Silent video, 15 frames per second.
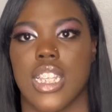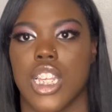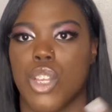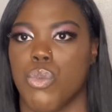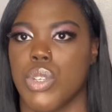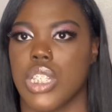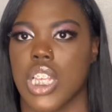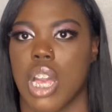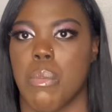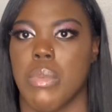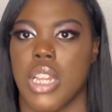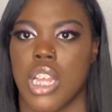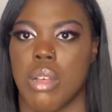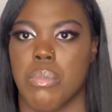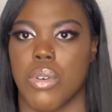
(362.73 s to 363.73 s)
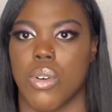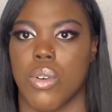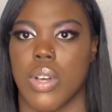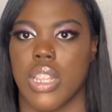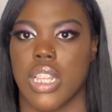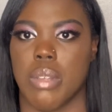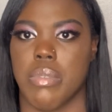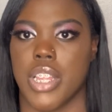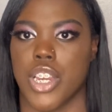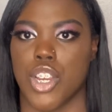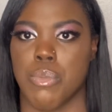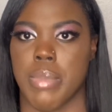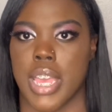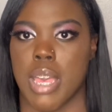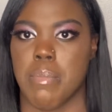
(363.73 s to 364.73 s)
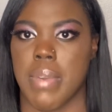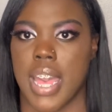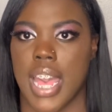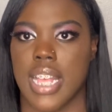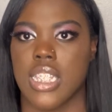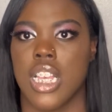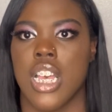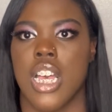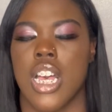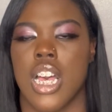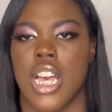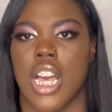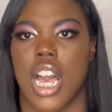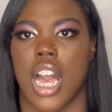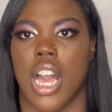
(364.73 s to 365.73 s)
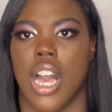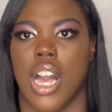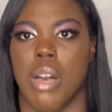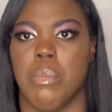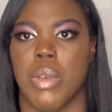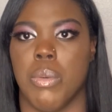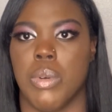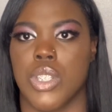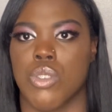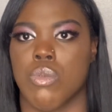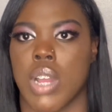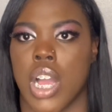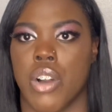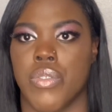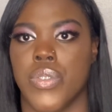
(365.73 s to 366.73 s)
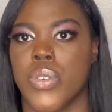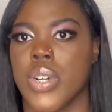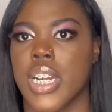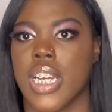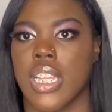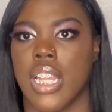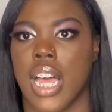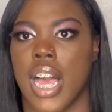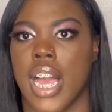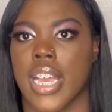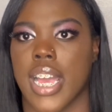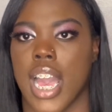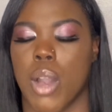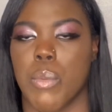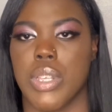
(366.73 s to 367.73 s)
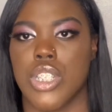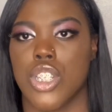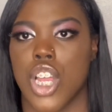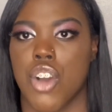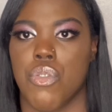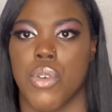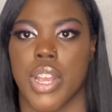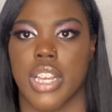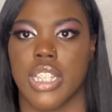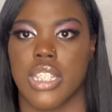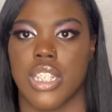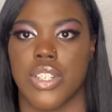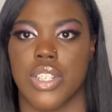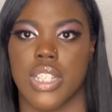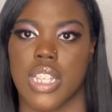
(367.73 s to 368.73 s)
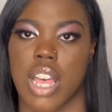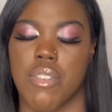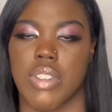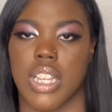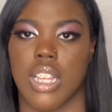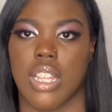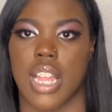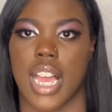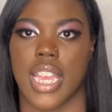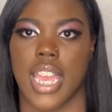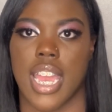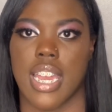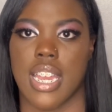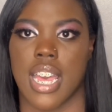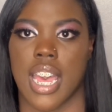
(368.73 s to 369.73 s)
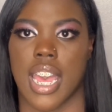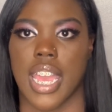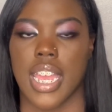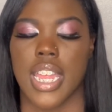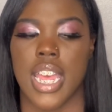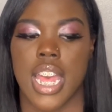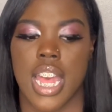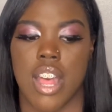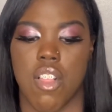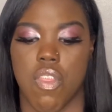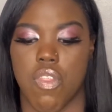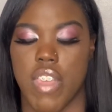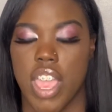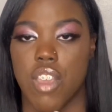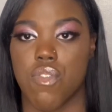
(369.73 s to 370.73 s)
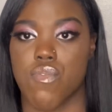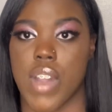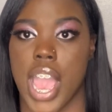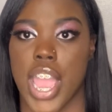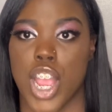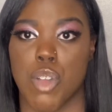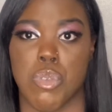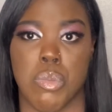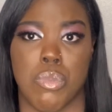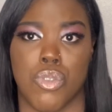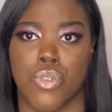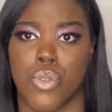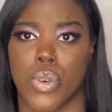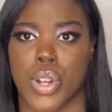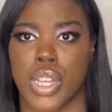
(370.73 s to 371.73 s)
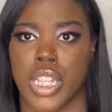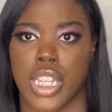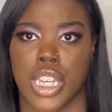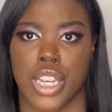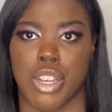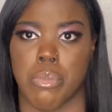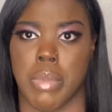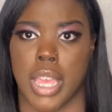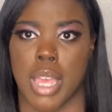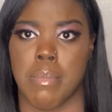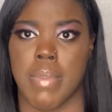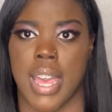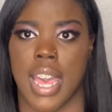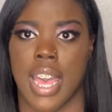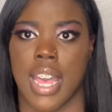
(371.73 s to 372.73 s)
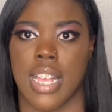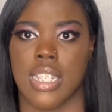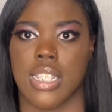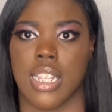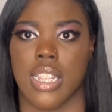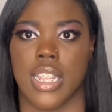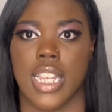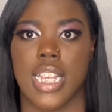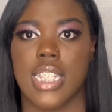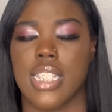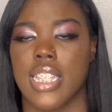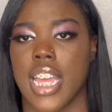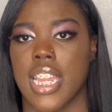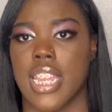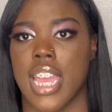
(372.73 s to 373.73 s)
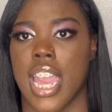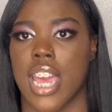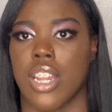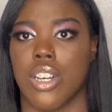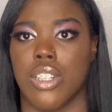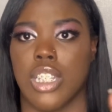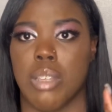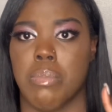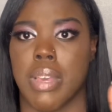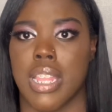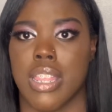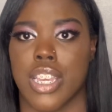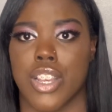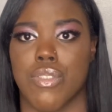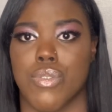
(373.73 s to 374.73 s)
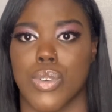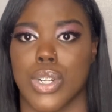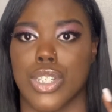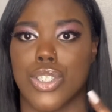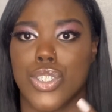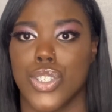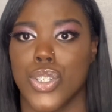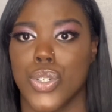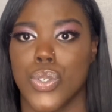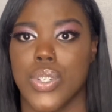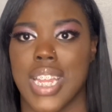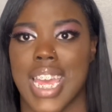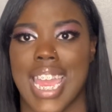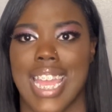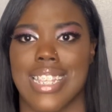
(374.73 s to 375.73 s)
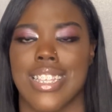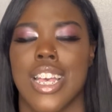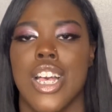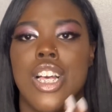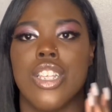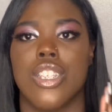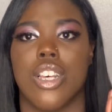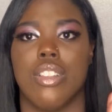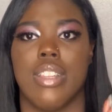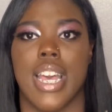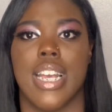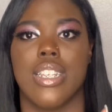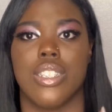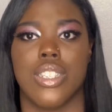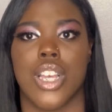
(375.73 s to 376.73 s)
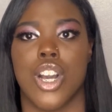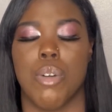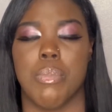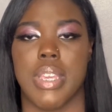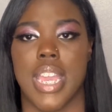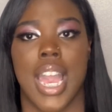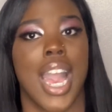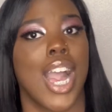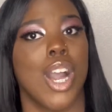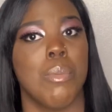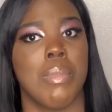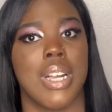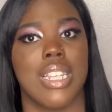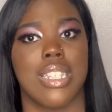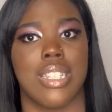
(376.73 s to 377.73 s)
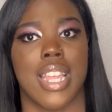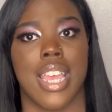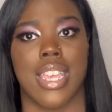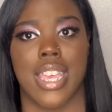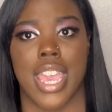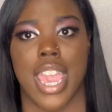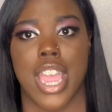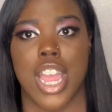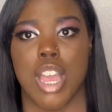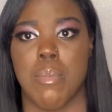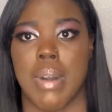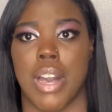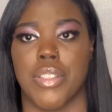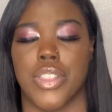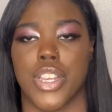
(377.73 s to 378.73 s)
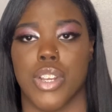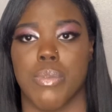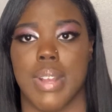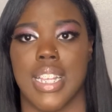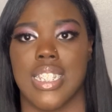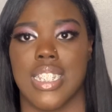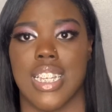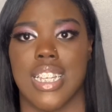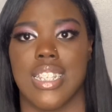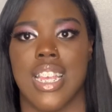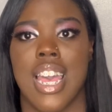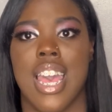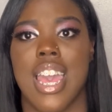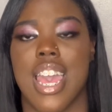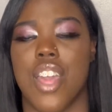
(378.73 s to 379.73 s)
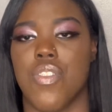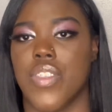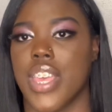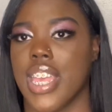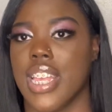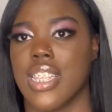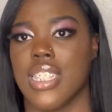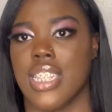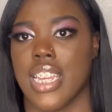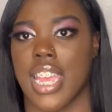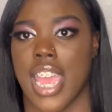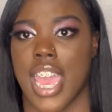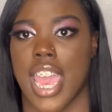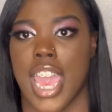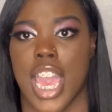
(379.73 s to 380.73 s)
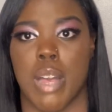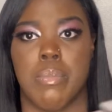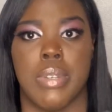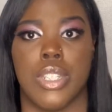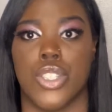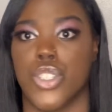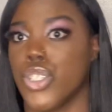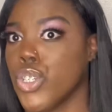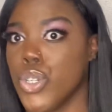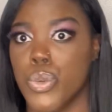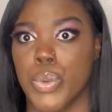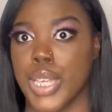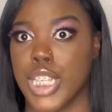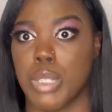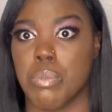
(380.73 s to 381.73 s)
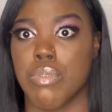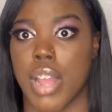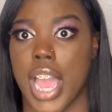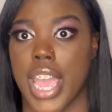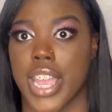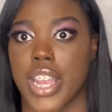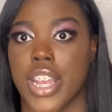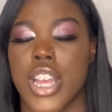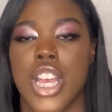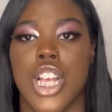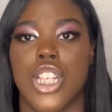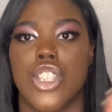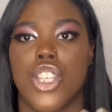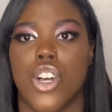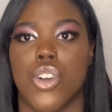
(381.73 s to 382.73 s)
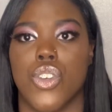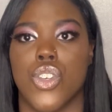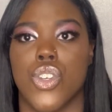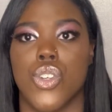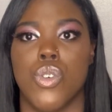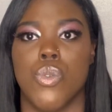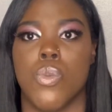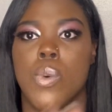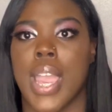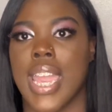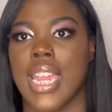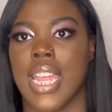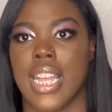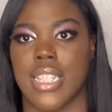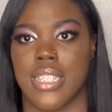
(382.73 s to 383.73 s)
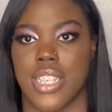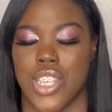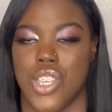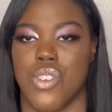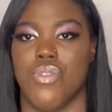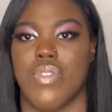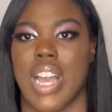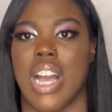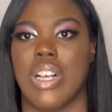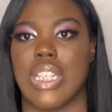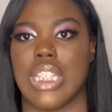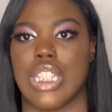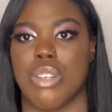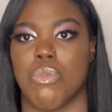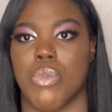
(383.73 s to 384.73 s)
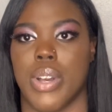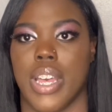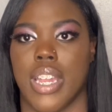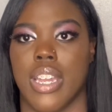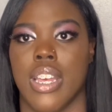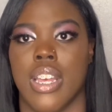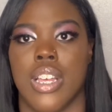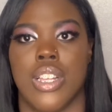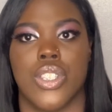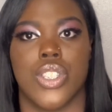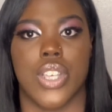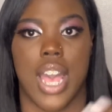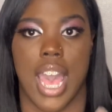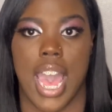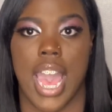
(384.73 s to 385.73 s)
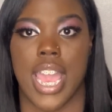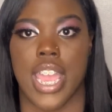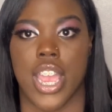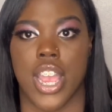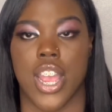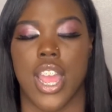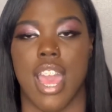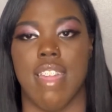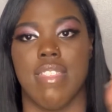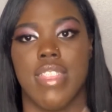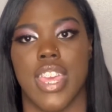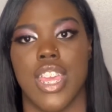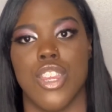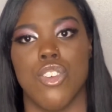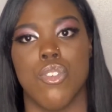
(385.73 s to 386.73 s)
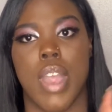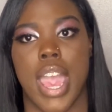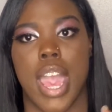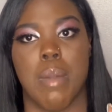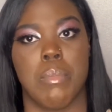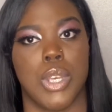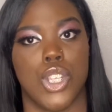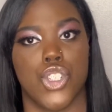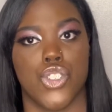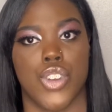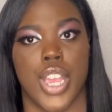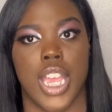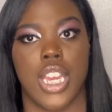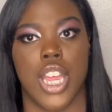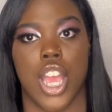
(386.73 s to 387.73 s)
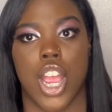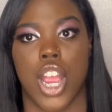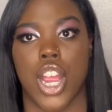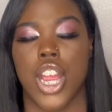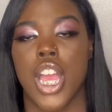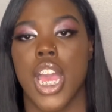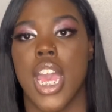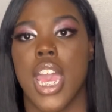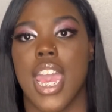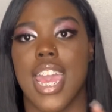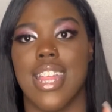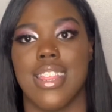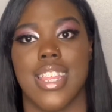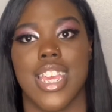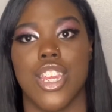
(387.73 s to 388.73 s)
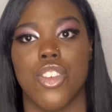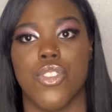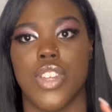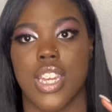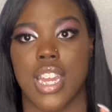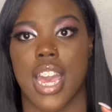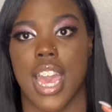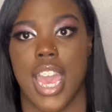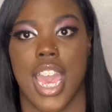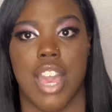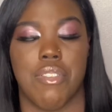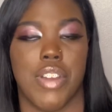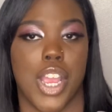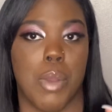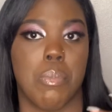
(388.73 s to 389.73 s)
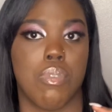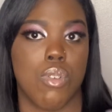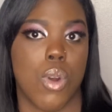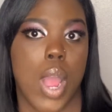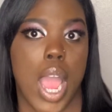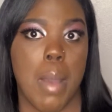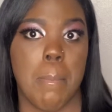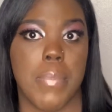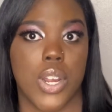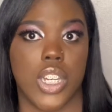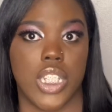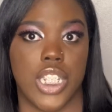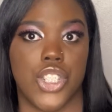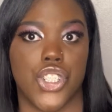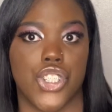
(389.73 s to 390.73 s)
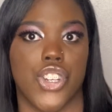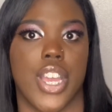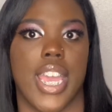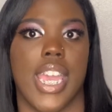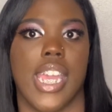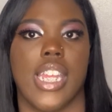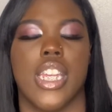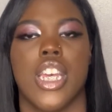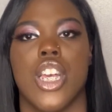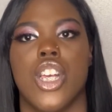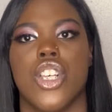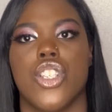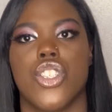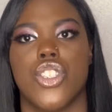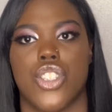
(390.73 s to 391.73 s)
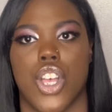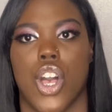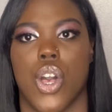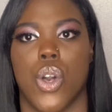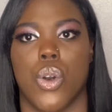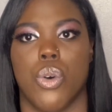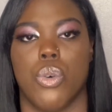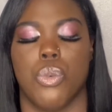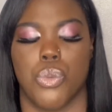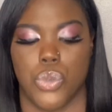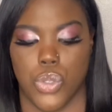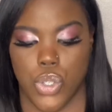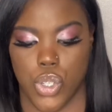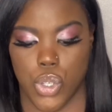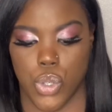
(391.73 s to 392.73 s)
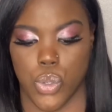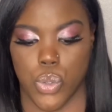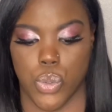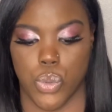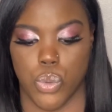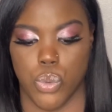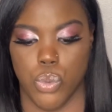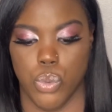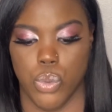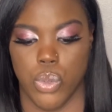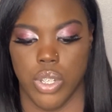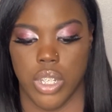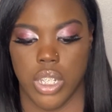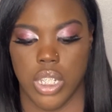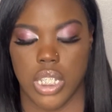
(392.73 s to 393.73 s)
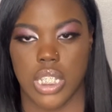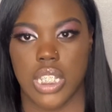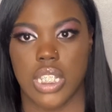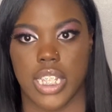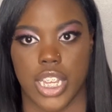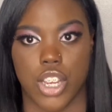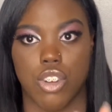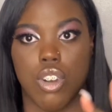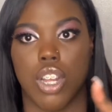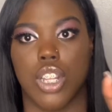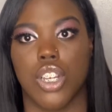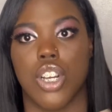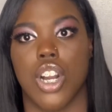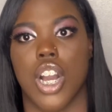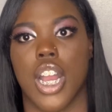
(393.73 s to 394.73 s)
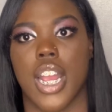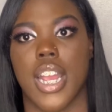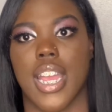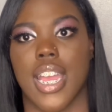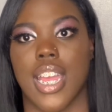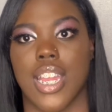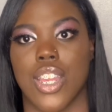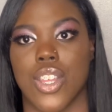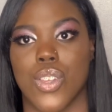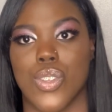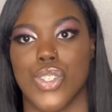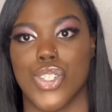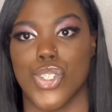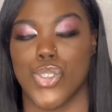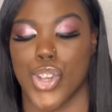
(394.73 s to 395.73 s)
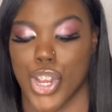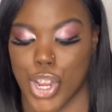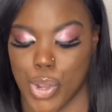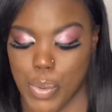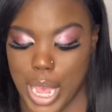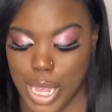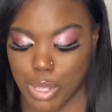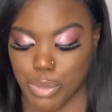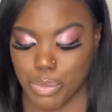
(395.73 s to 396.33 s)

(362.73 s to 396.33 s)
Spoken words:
and it was coming up on the dinner med pass. It was around 4 o'clock. I wasn't off work until 7 o'clock at night. They fired me before the dinner med pass. This lady had only been there for 2 days. So that showed me how much they care about their residents, and the incident had happened 2 weeks prior. So you waited until you found someone to hire, and then you had me train her, and then you did not have her properly trained. So you stick her on the car and you shoo her away.